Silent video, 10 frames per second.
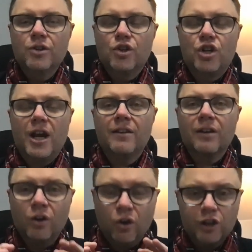to share
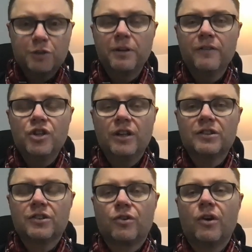the gospel of
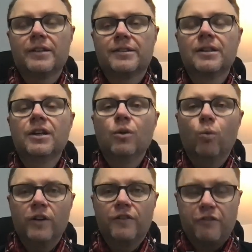Jesus Christ
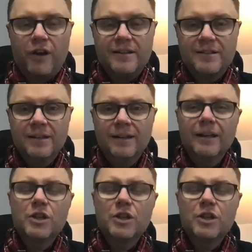with friends.